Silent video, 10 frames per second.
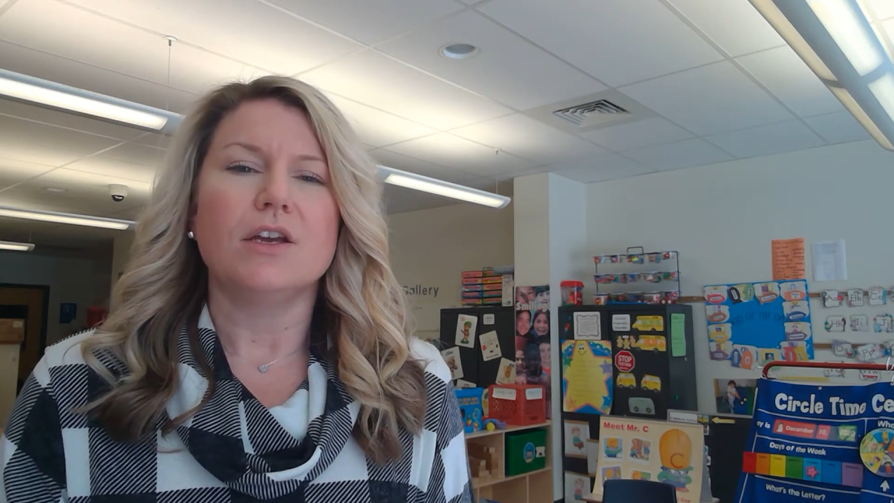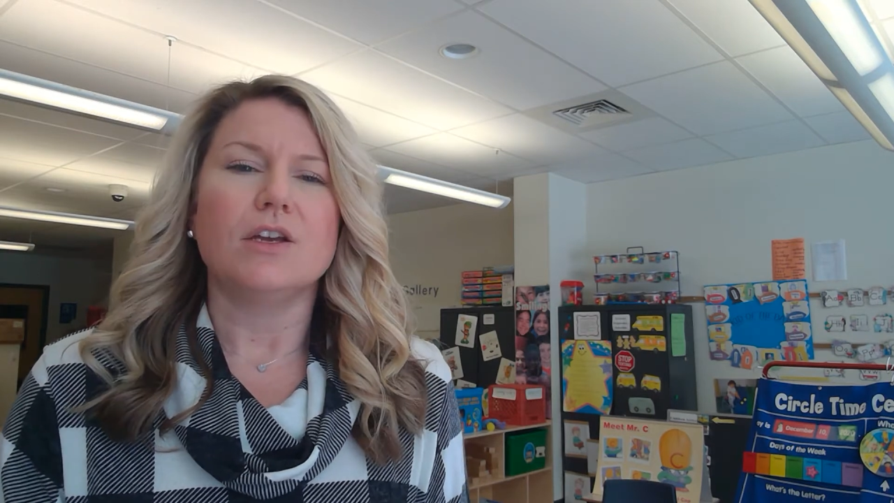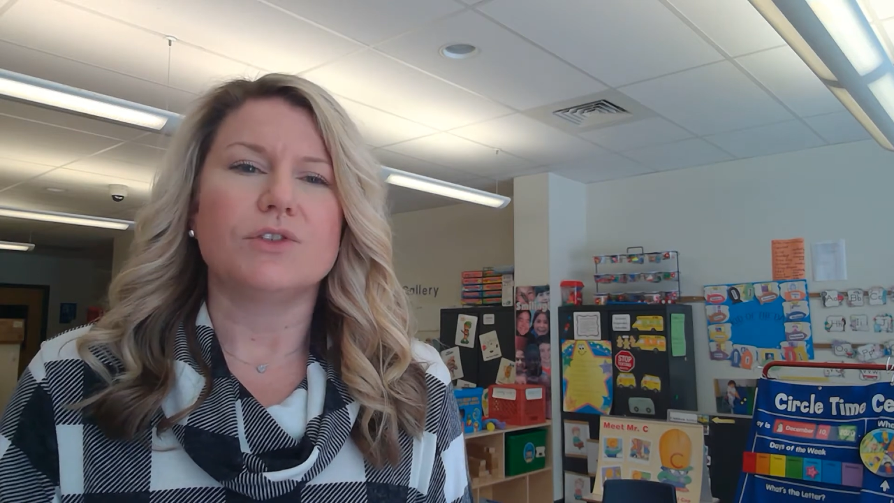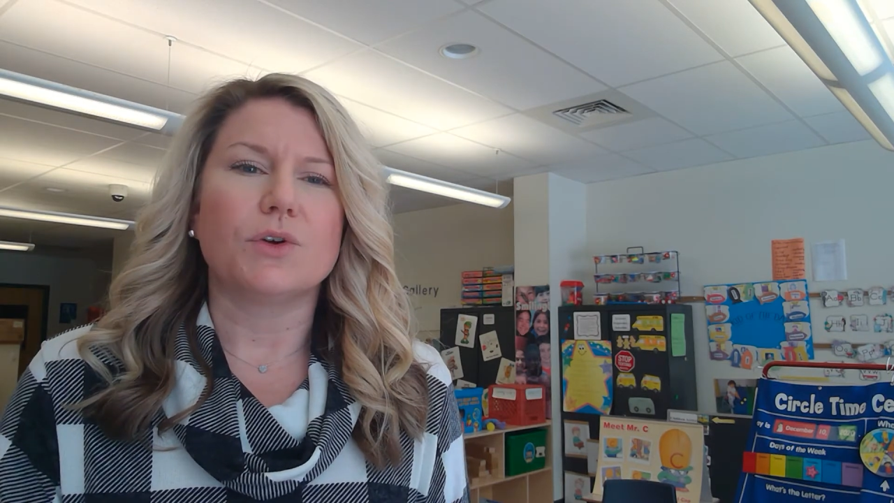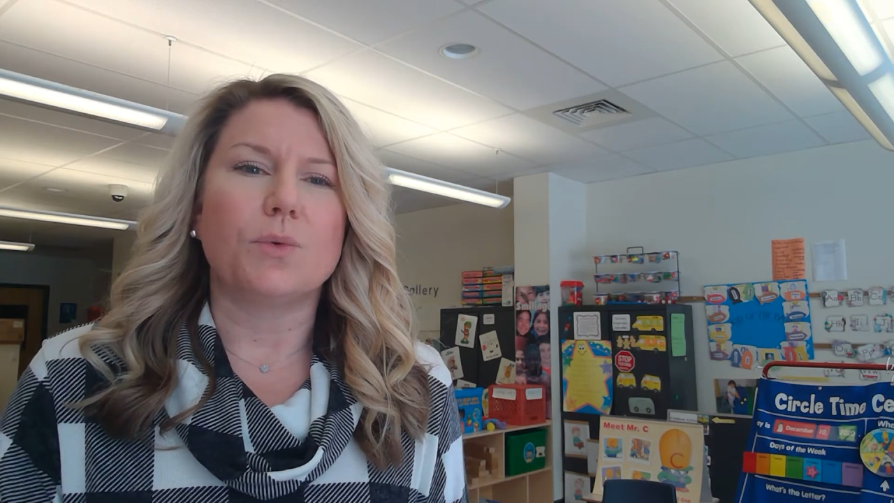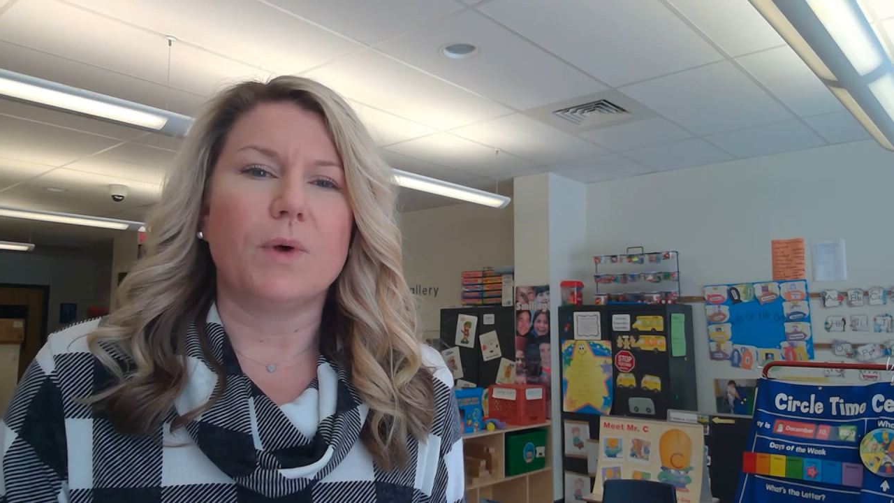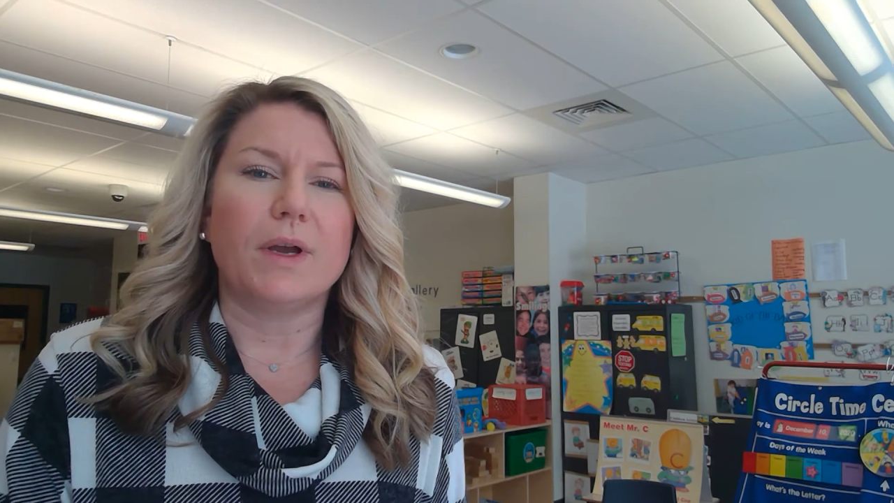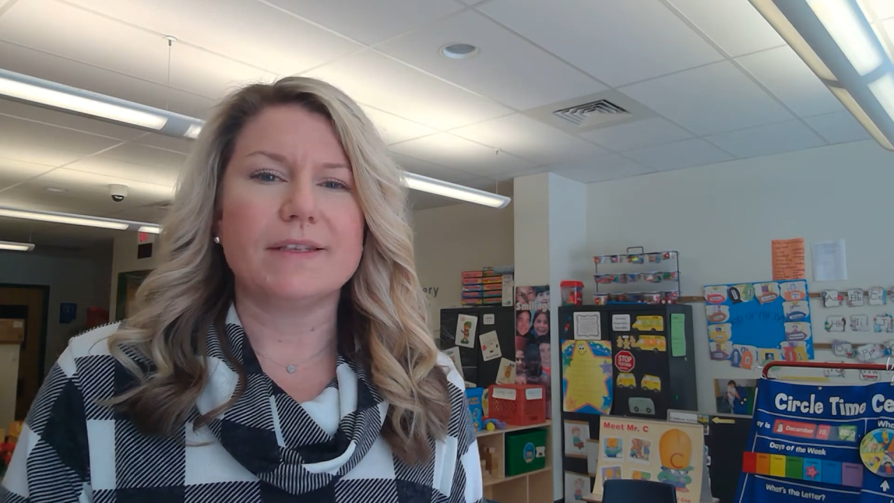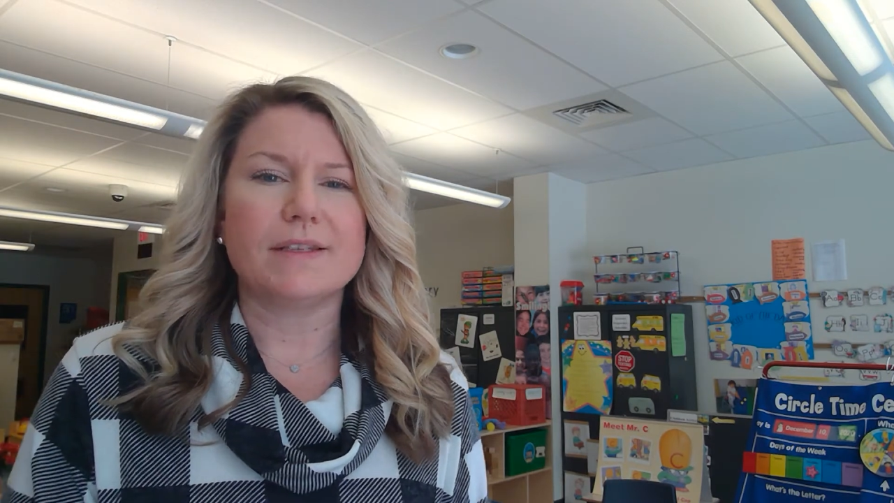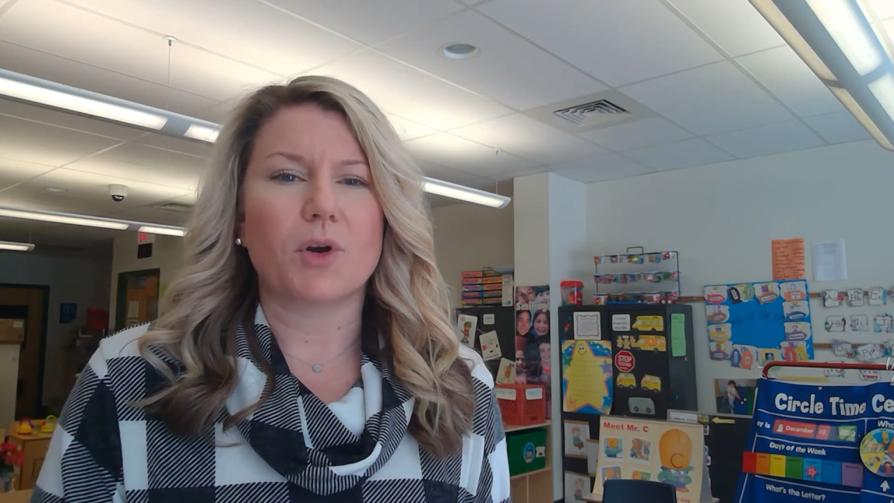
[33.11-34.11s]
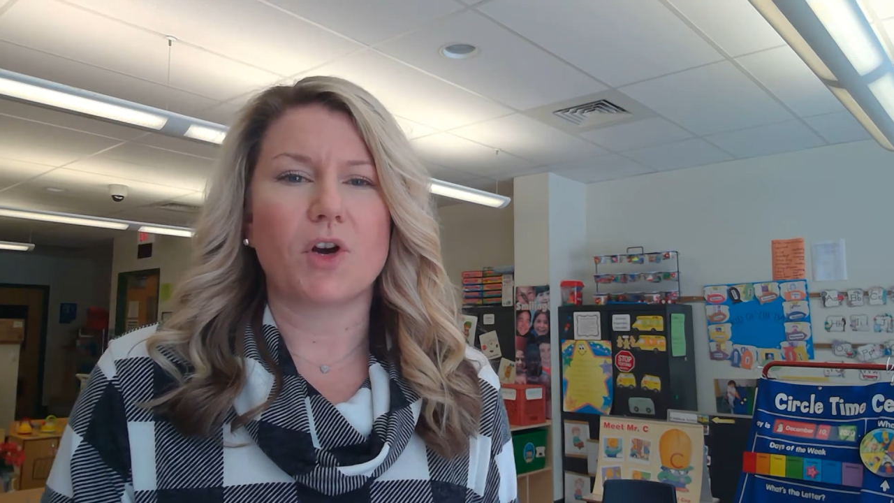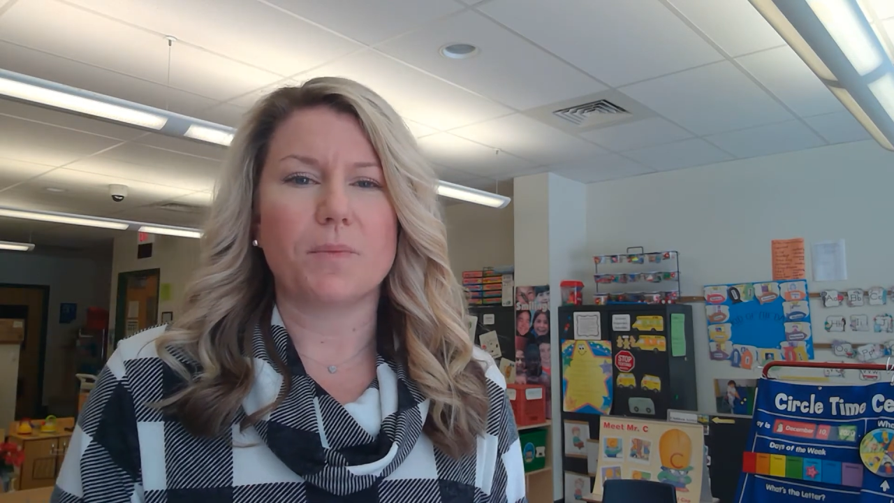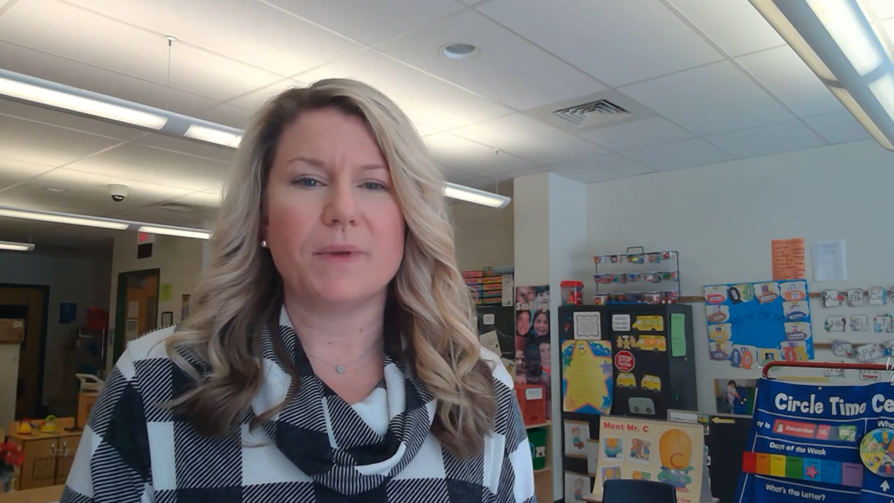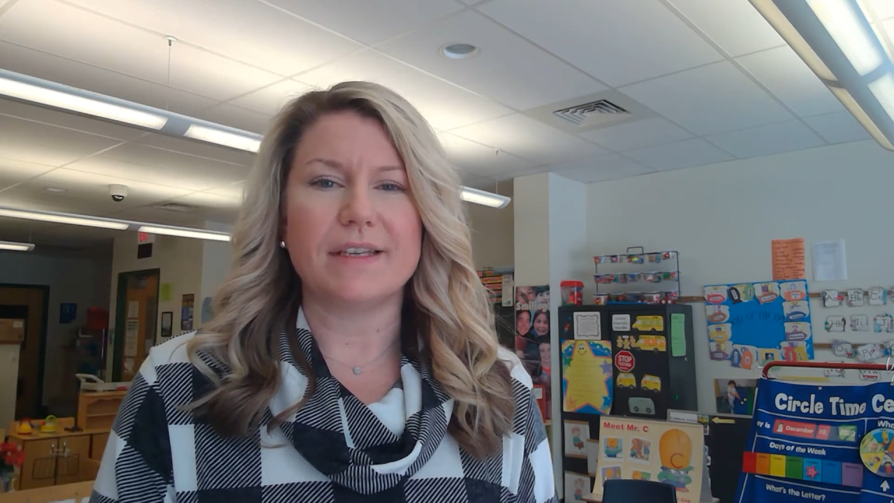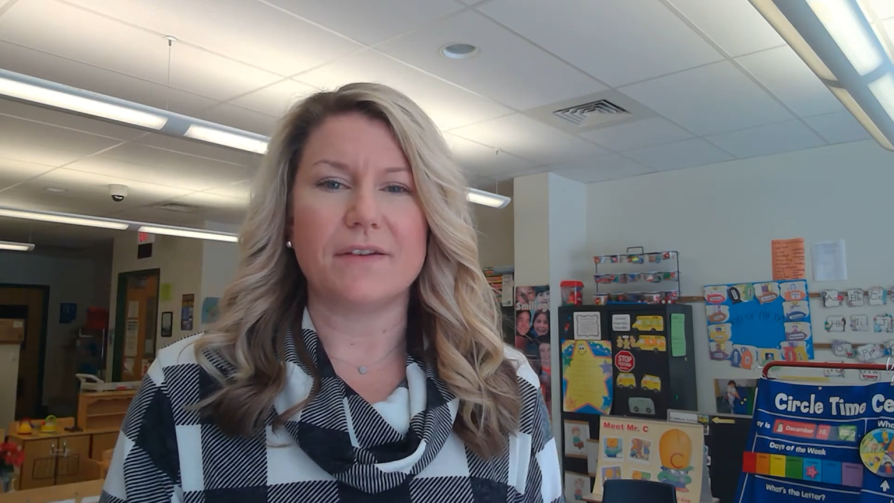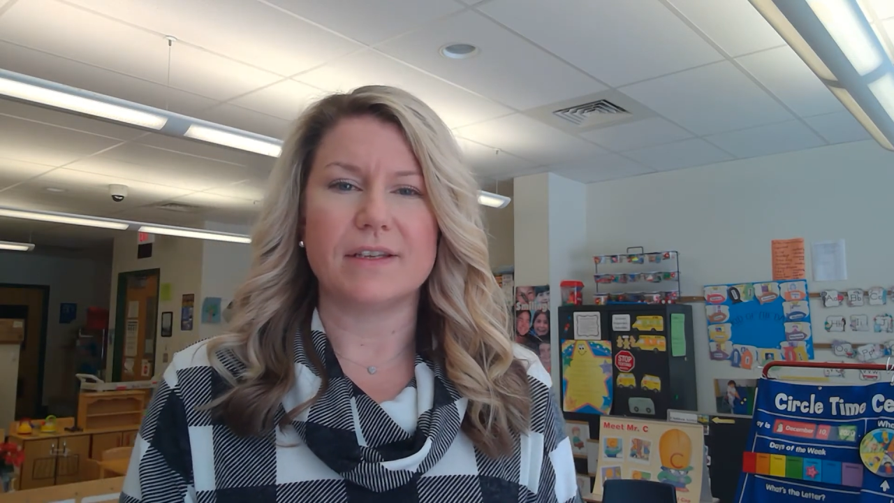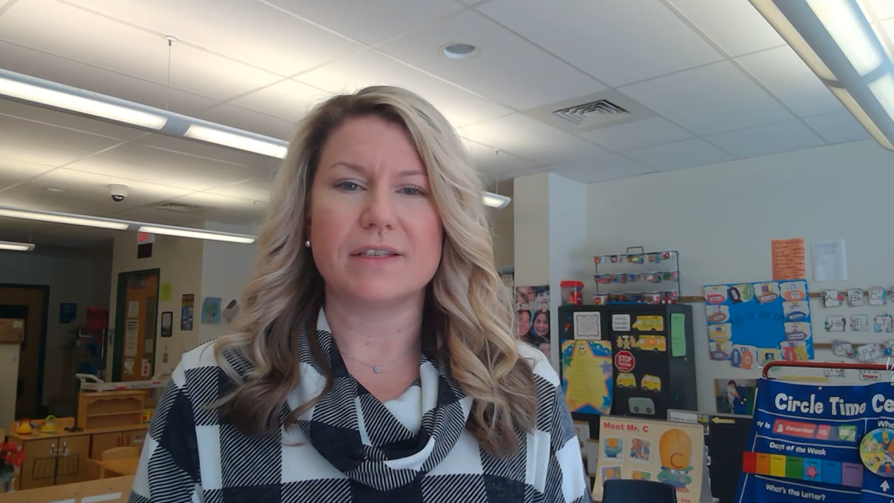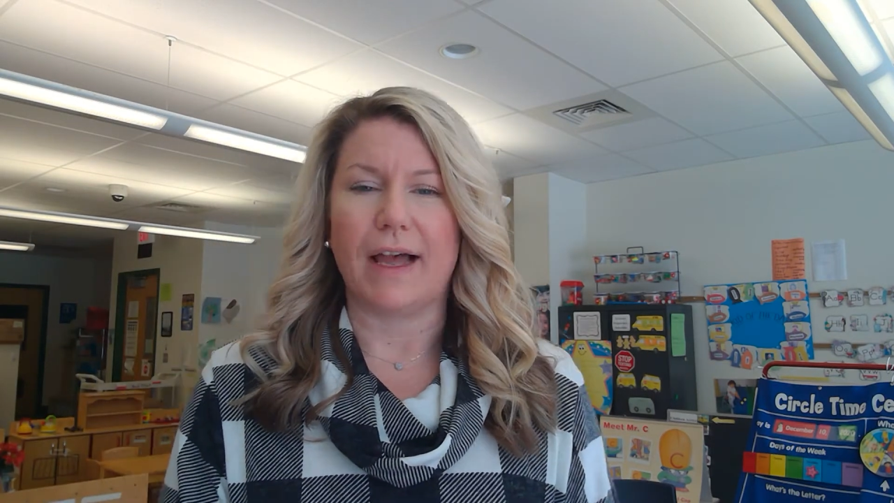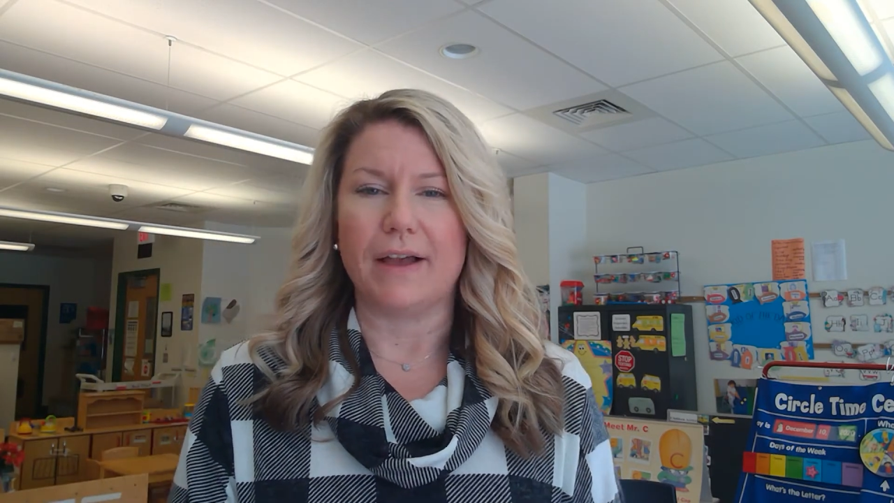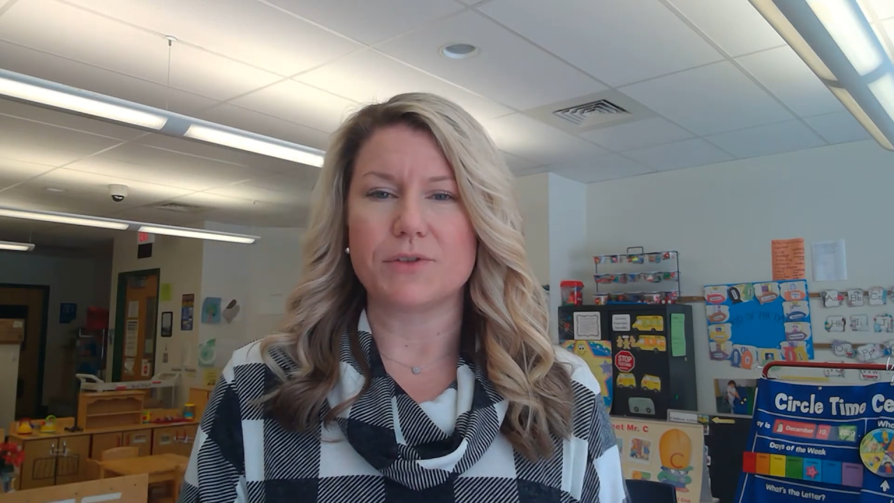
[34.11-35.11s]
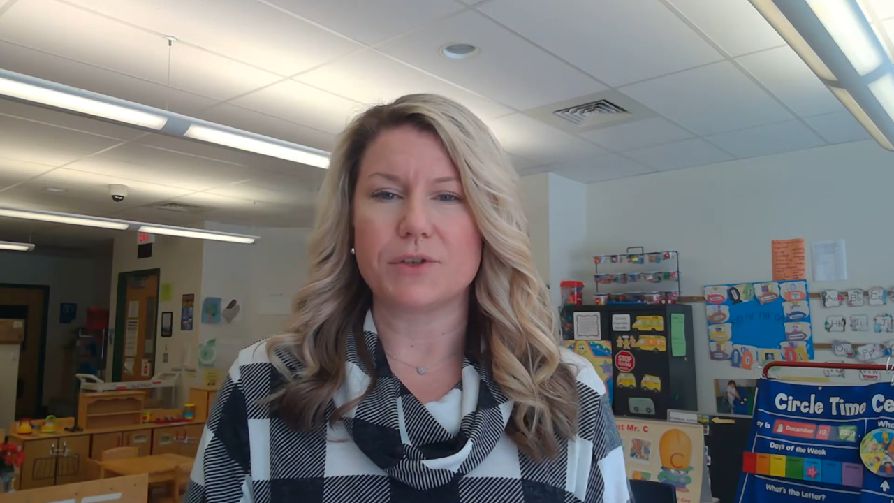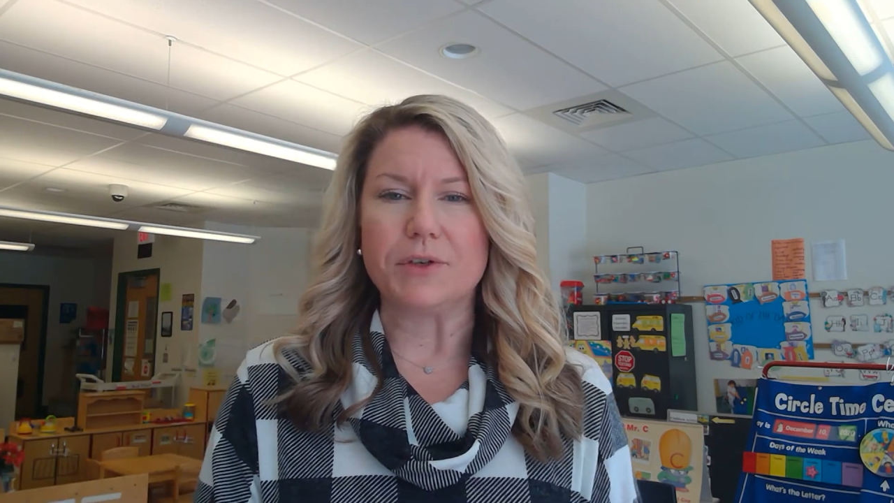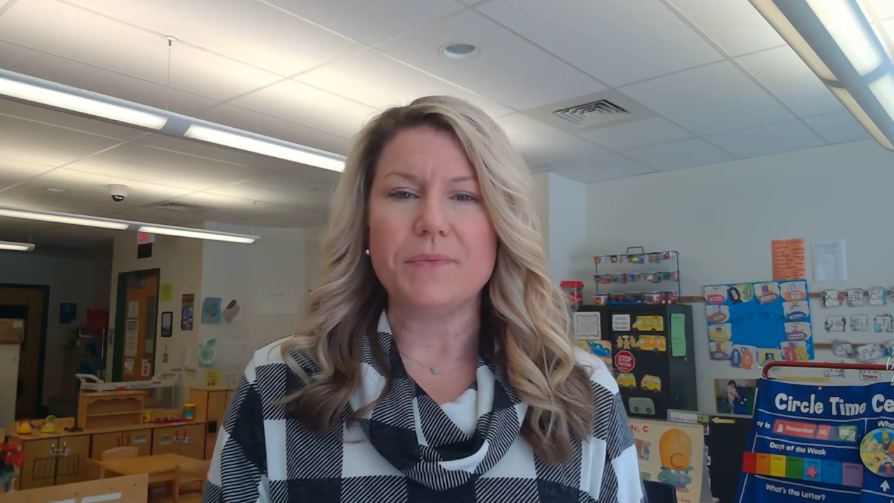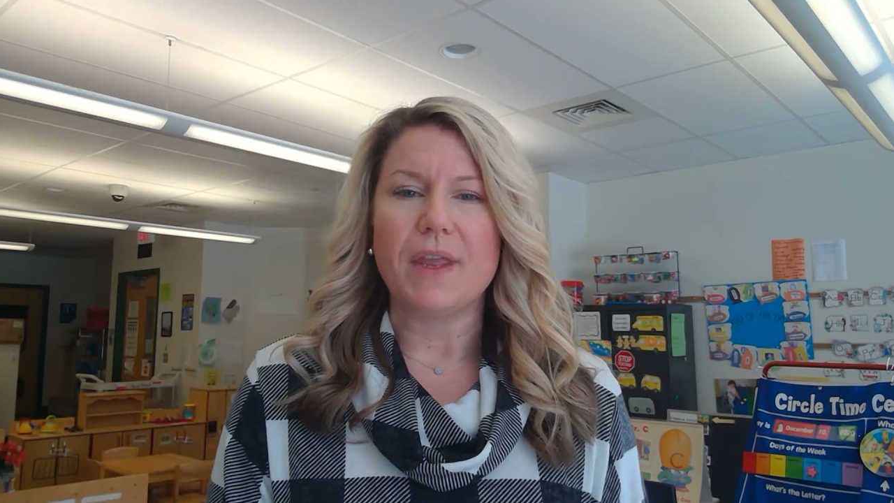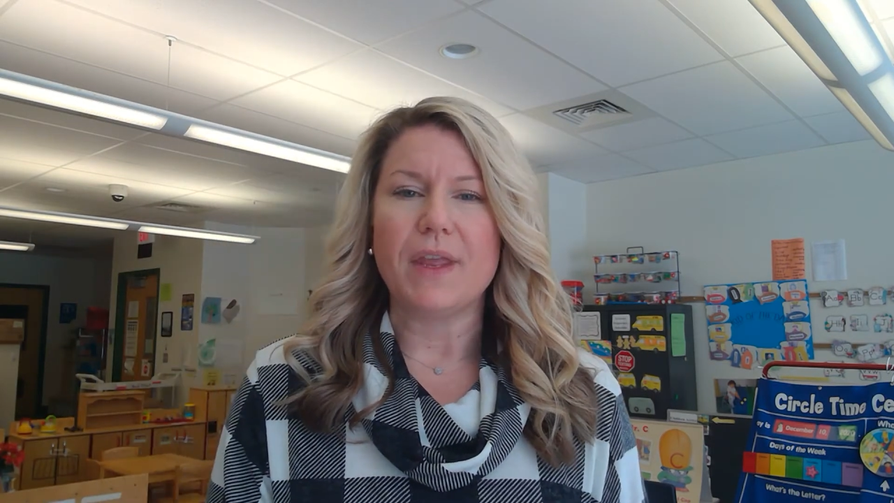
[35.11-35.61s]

So what is the purpose of this classroom?